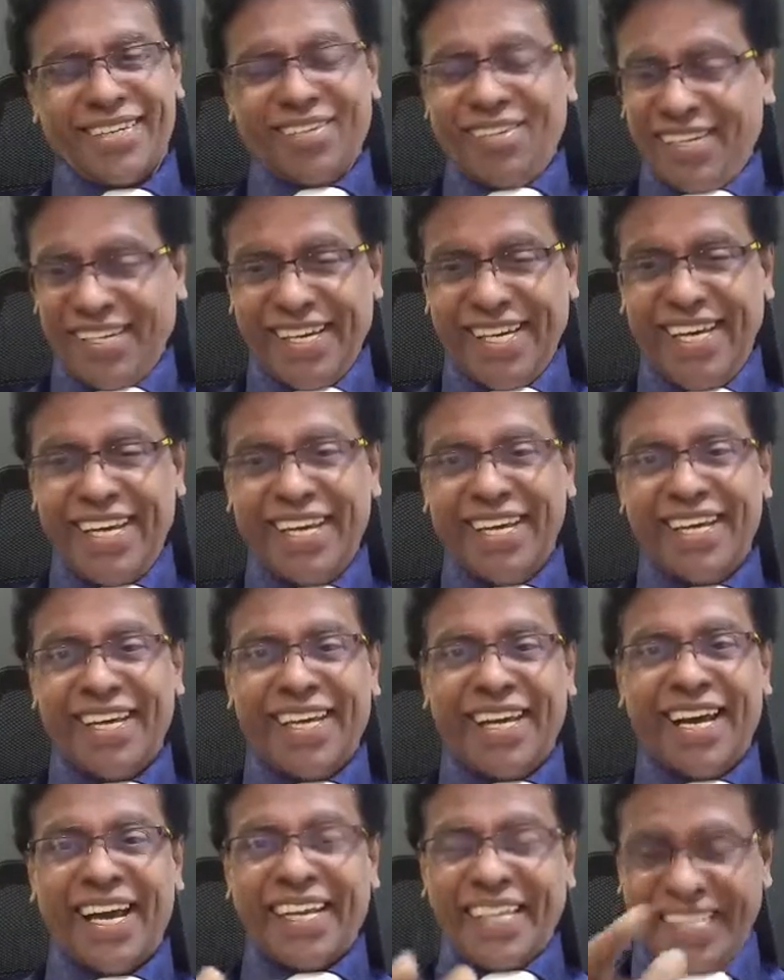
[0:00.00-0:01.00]
Okay,
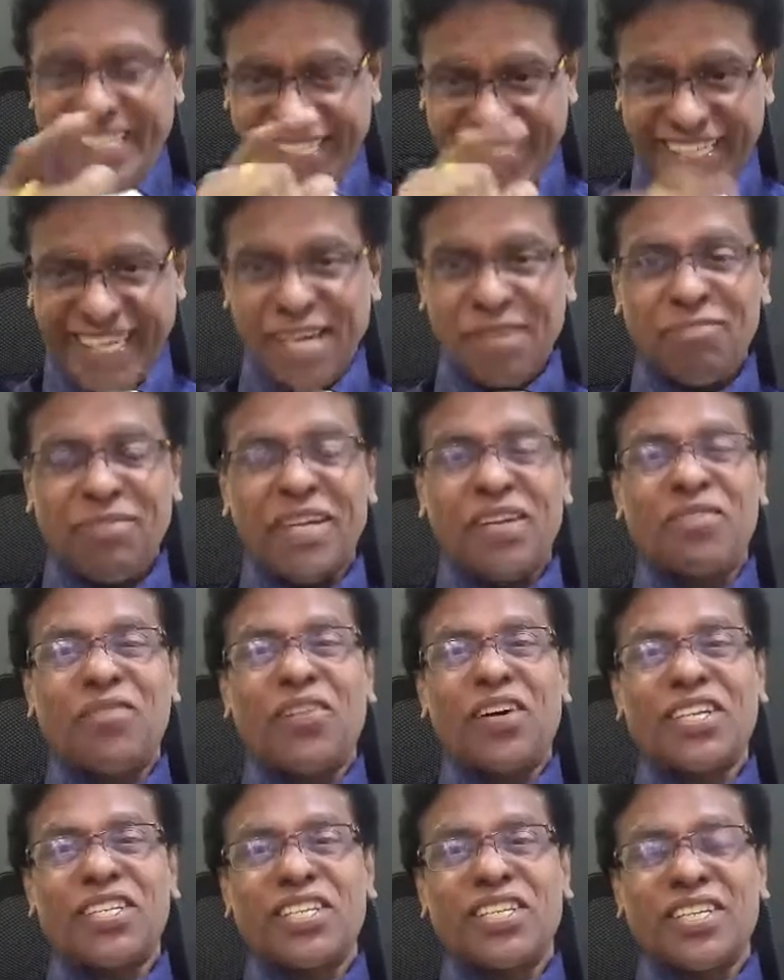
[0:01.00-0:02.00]
and the same day,
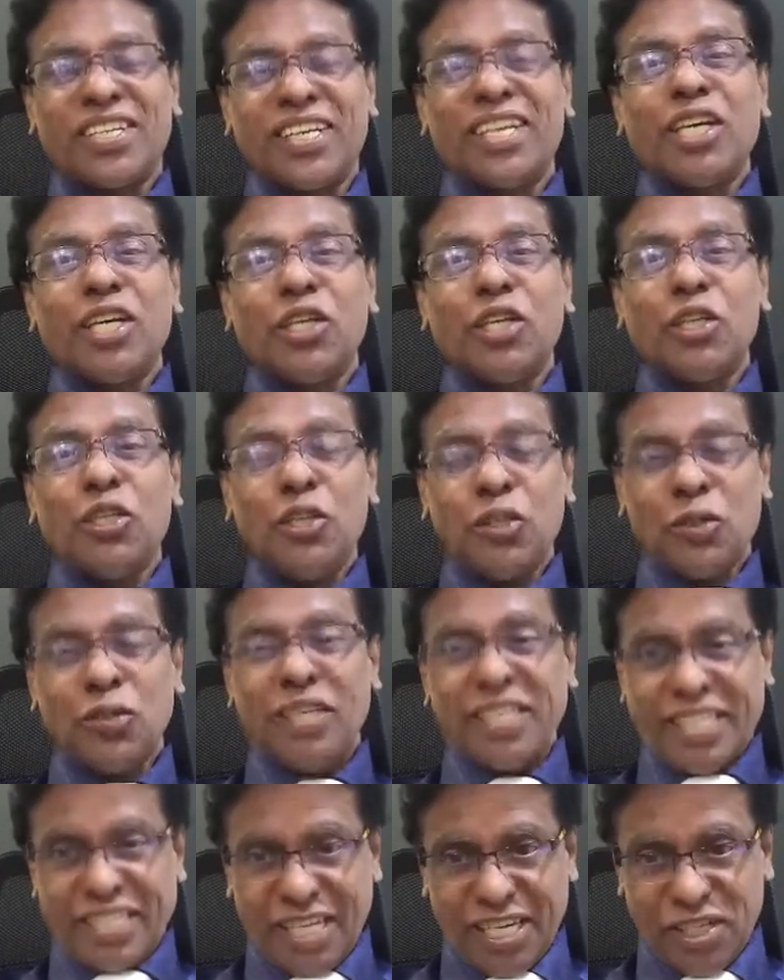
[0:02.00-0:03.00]
1st June
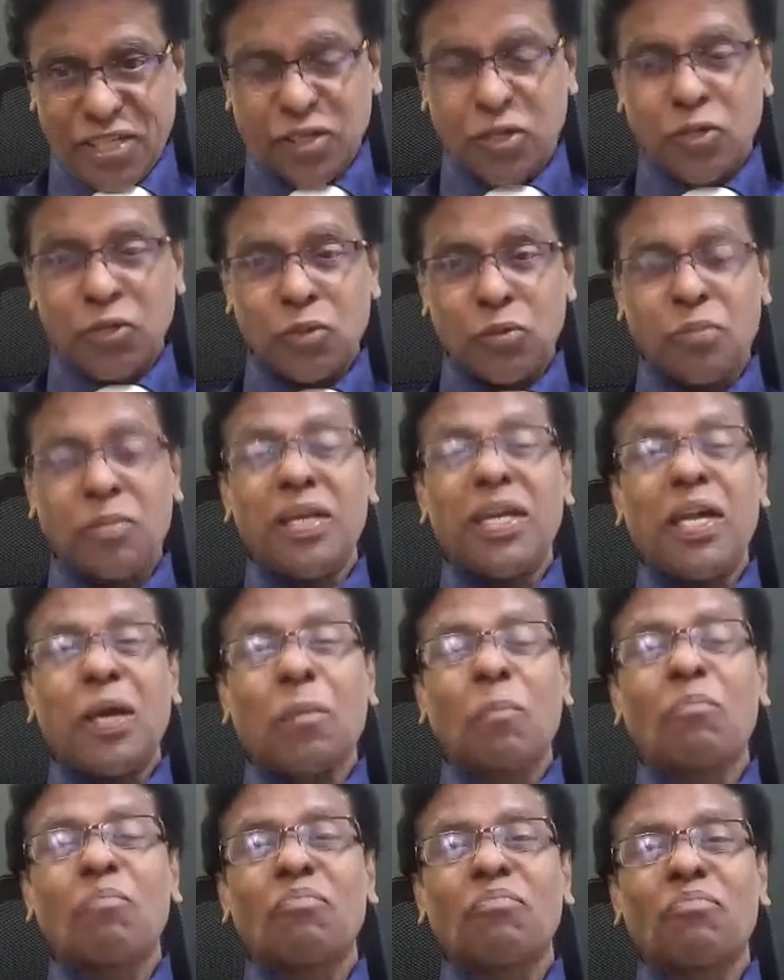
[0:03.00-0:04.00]
is considered to be
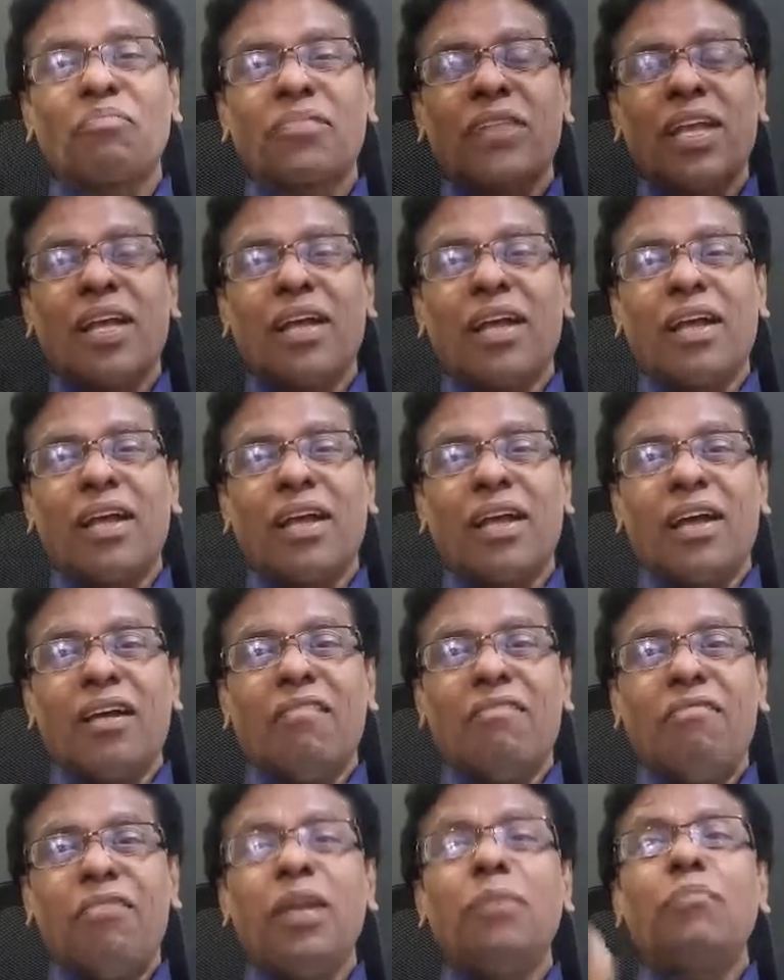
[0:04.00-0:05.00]

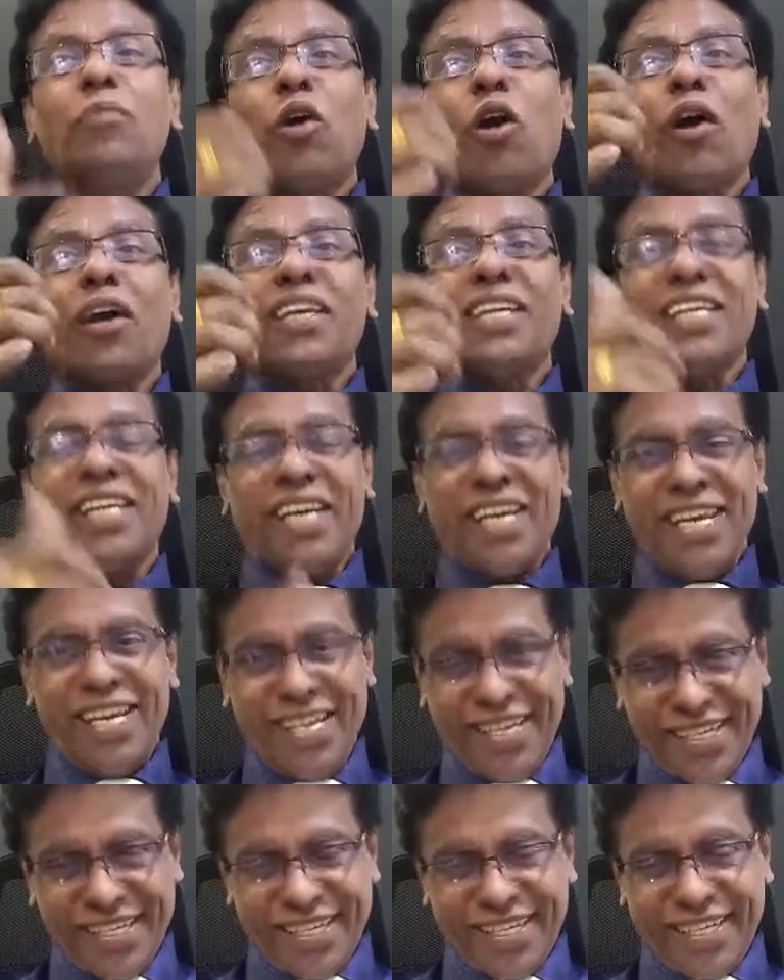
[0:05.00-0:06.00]
Flip Coin
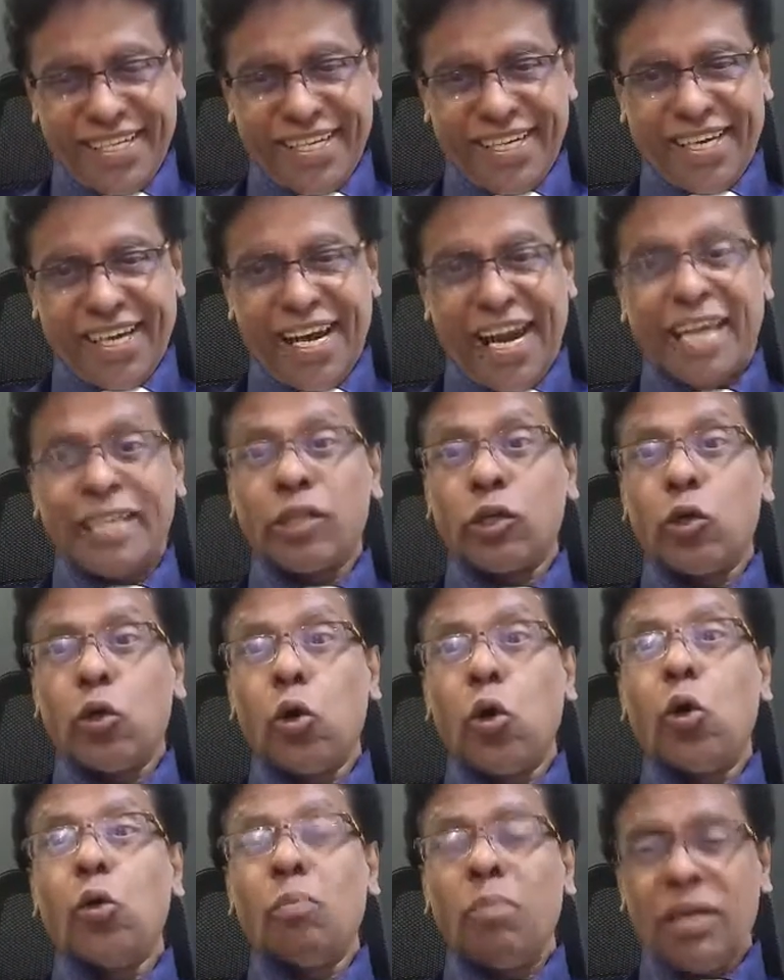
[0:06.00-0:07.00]
Day and
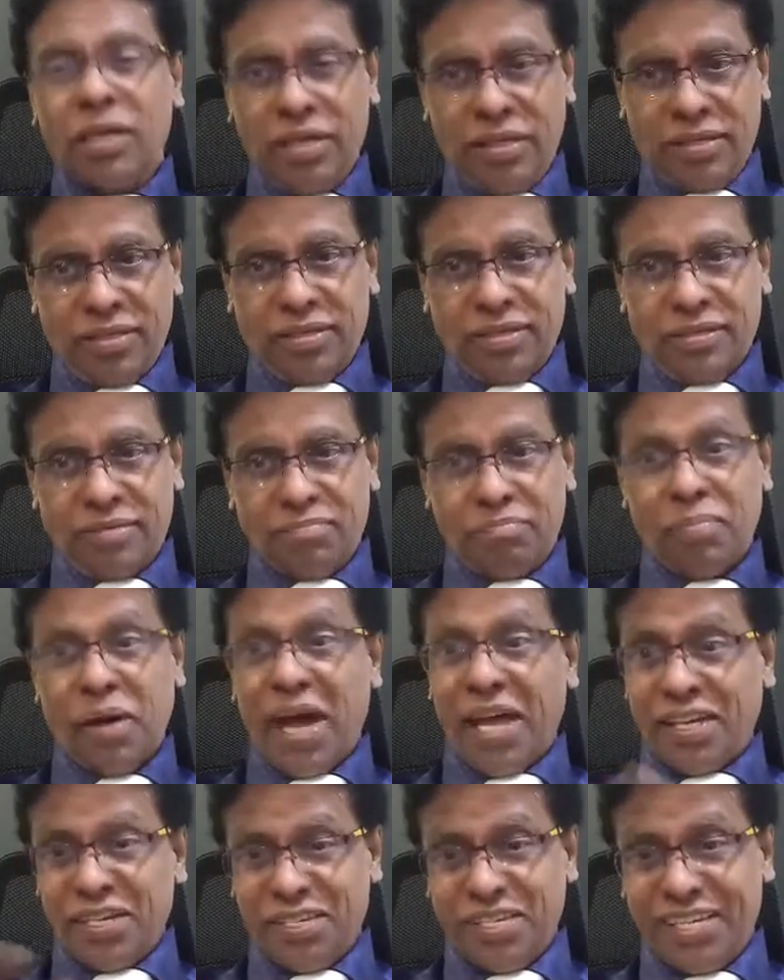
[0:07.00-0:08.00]
Global
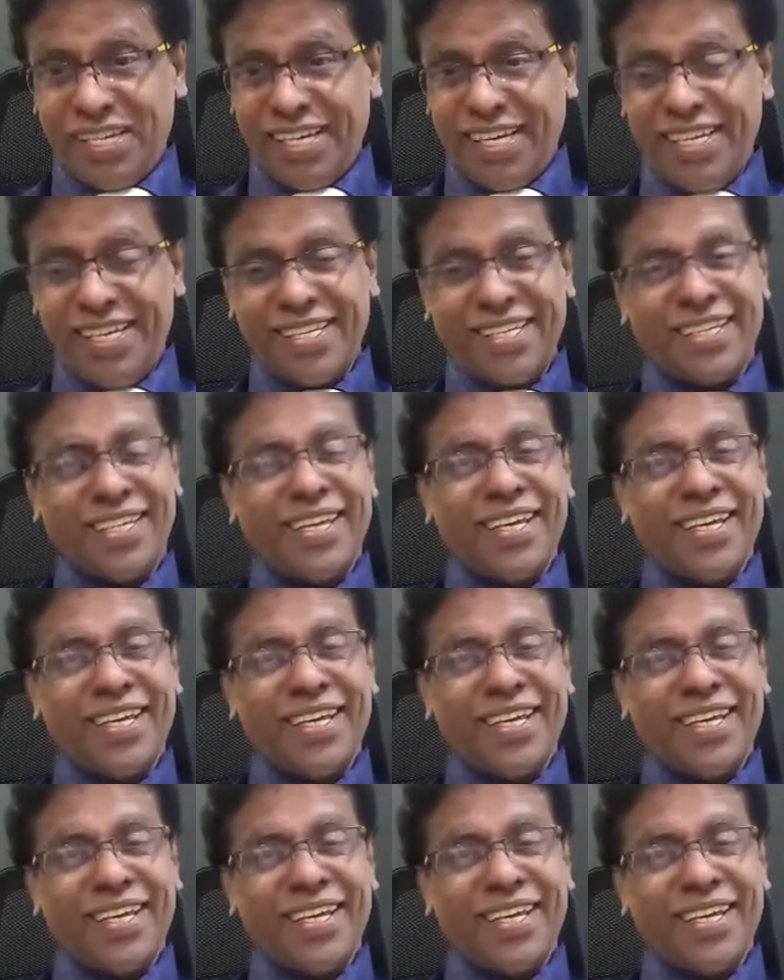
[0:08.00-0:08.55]
Baron Day.